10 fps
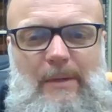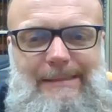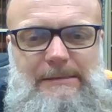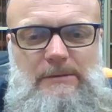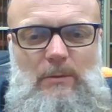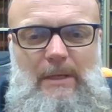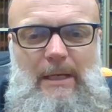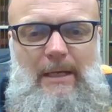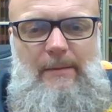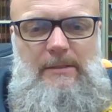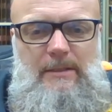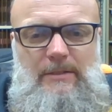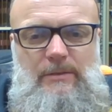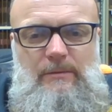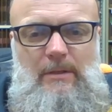but it's okay because
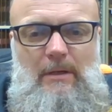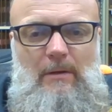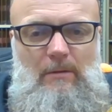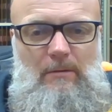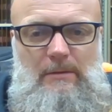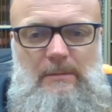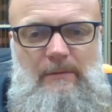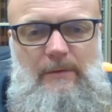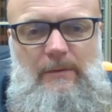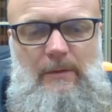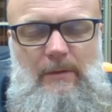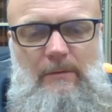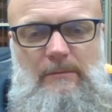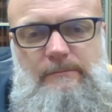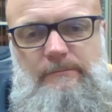as you know, or some of you know,